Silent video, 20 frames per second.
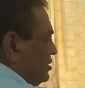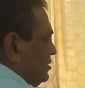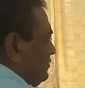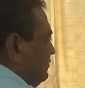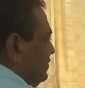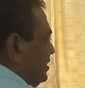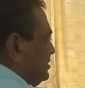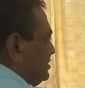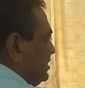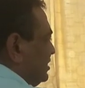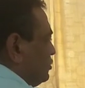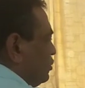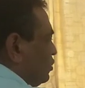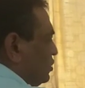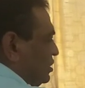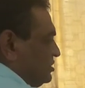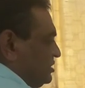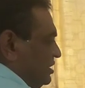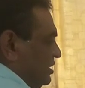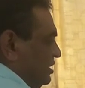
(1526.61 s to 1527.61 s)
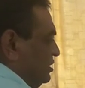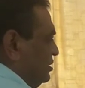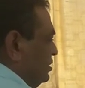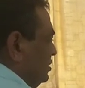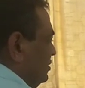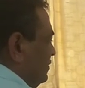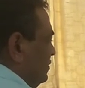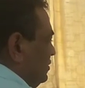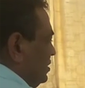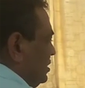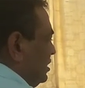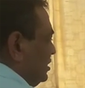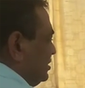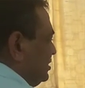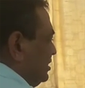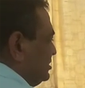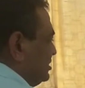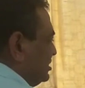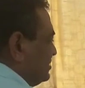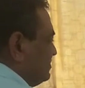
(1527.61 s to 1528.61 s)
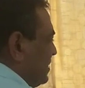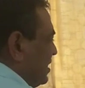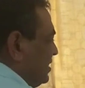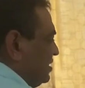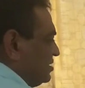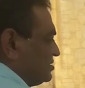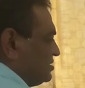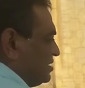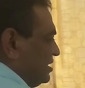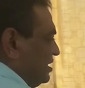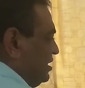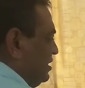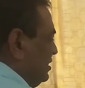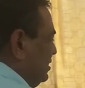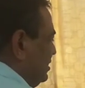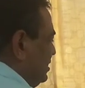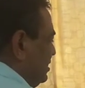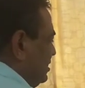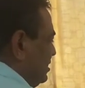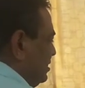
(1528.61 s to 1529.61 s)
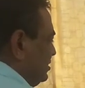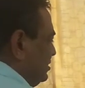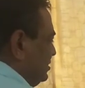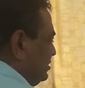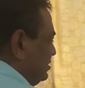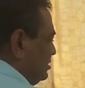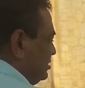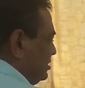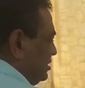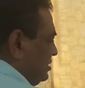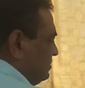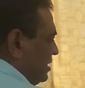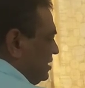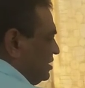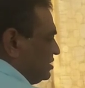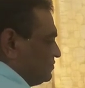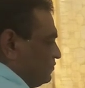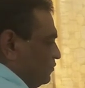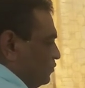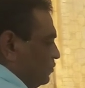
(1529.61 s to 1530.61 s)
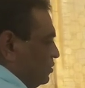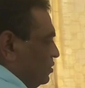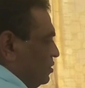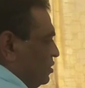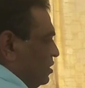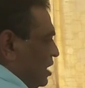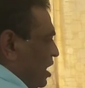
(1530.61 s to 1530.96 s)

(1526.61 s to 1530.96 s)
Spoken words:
One is at origin, another is at minus 3, then minus 4.